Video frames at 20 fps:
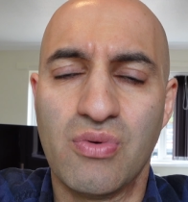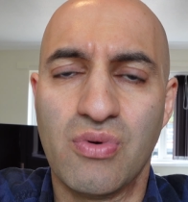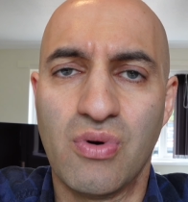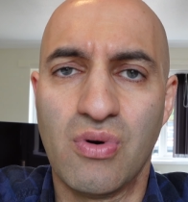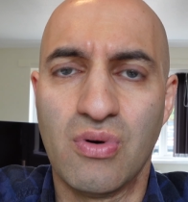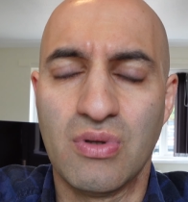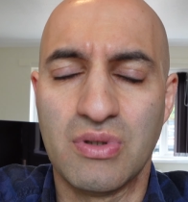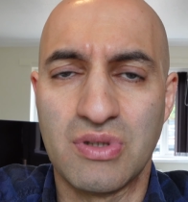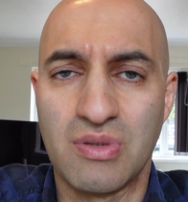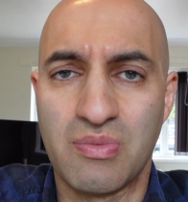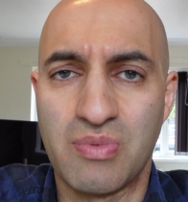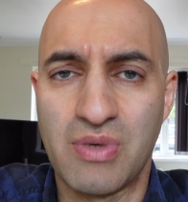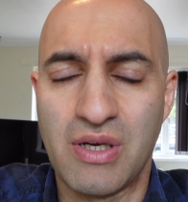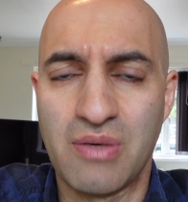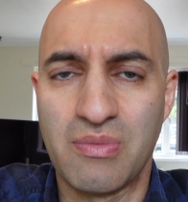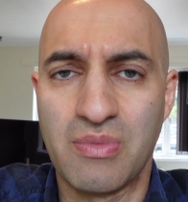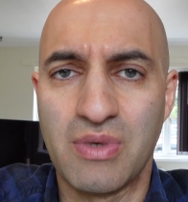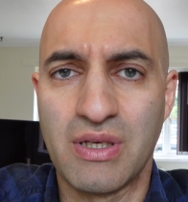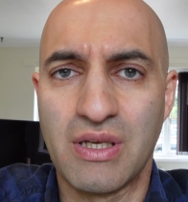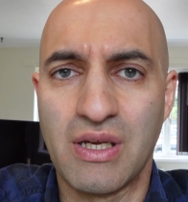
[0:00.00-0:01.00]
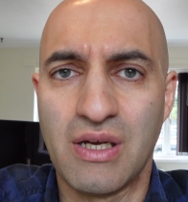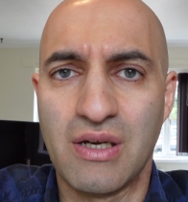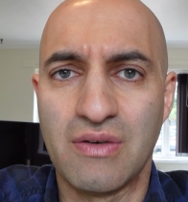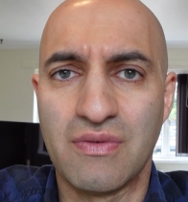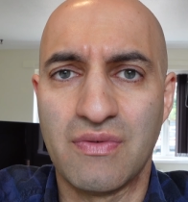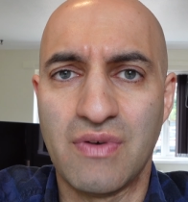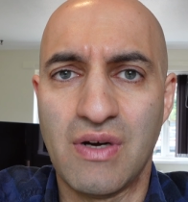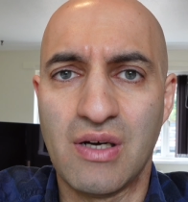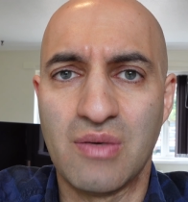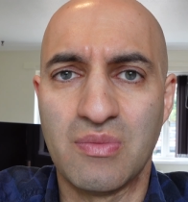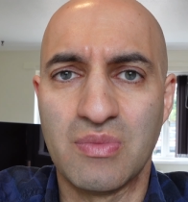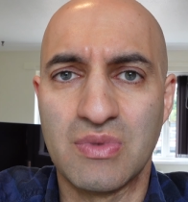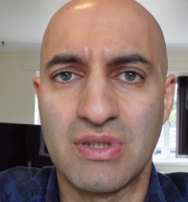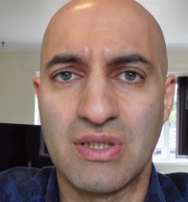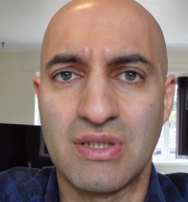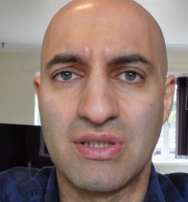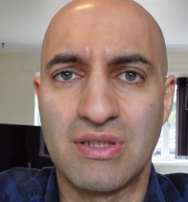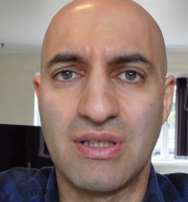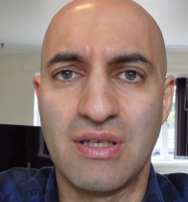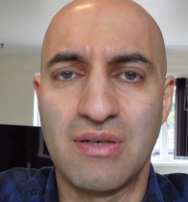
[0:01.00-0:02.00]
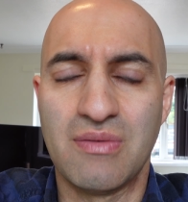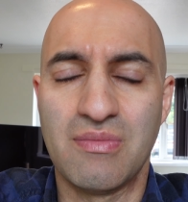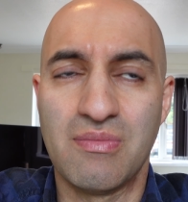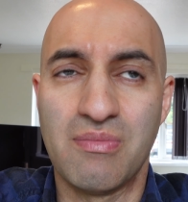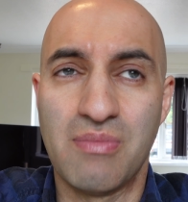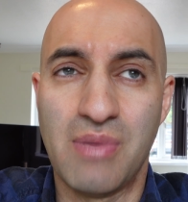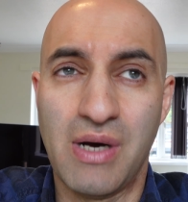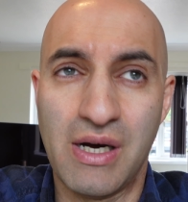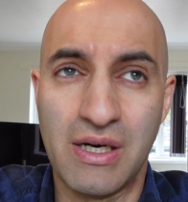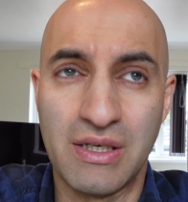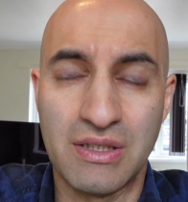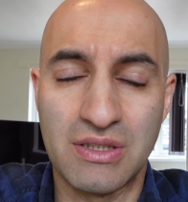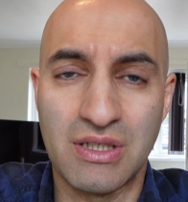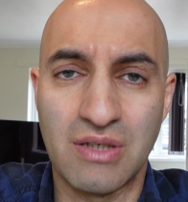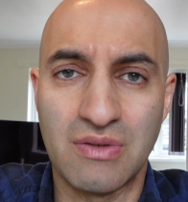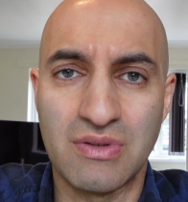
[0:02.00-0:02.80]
role as a primary care pharmacist in March,